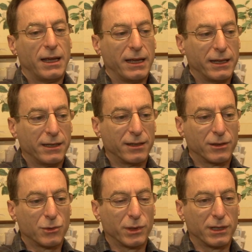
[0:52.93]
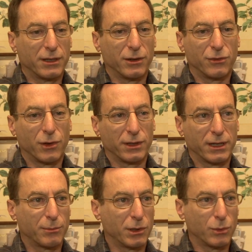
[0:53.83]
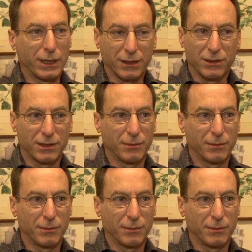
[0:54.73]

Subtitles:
and it's really good for only a couple of weeks.